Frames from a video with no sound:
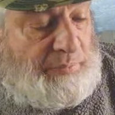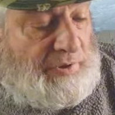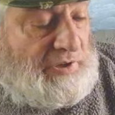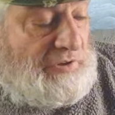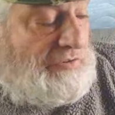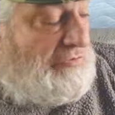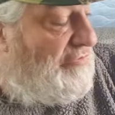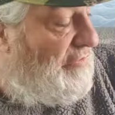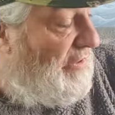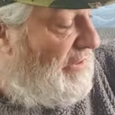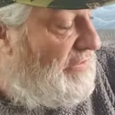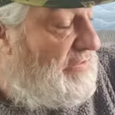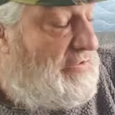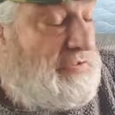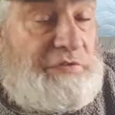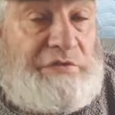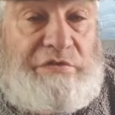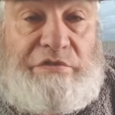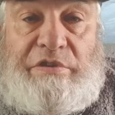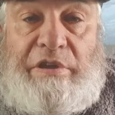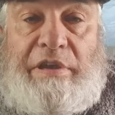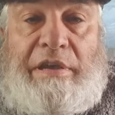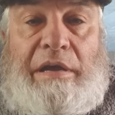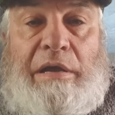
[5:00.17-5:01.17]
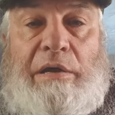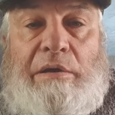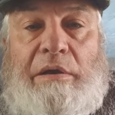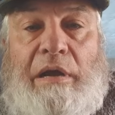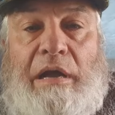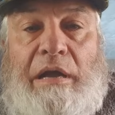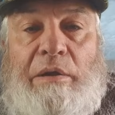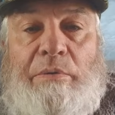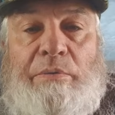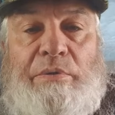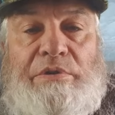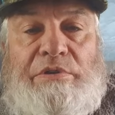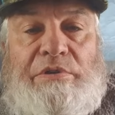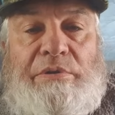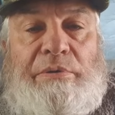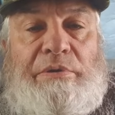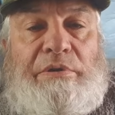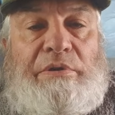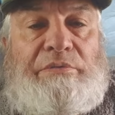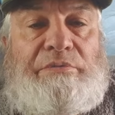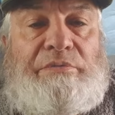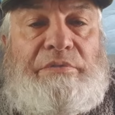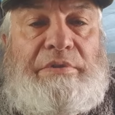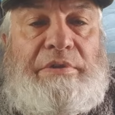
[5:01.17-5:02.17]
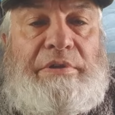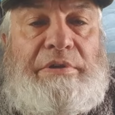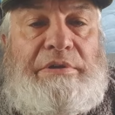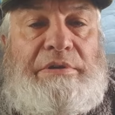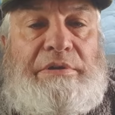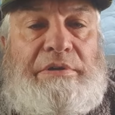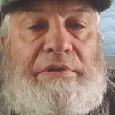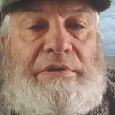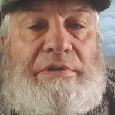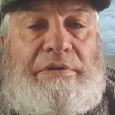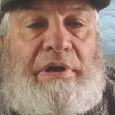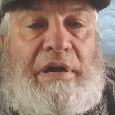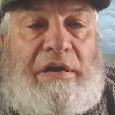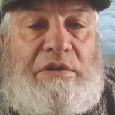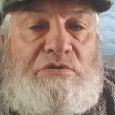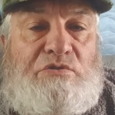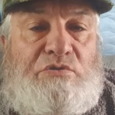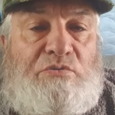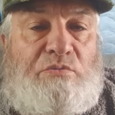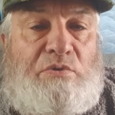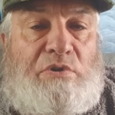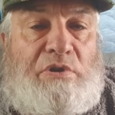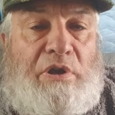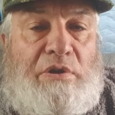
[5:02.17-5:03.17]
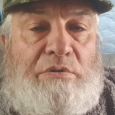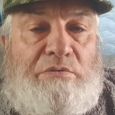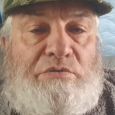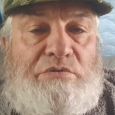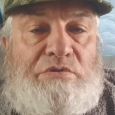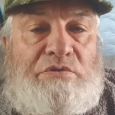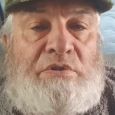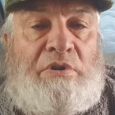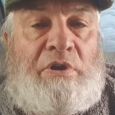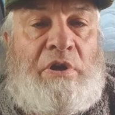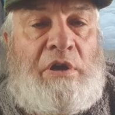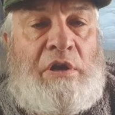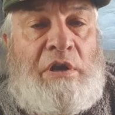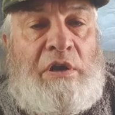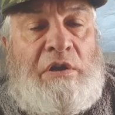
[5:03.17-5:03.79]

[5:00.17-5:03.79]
be interesting to see how we're doing on the actual coast.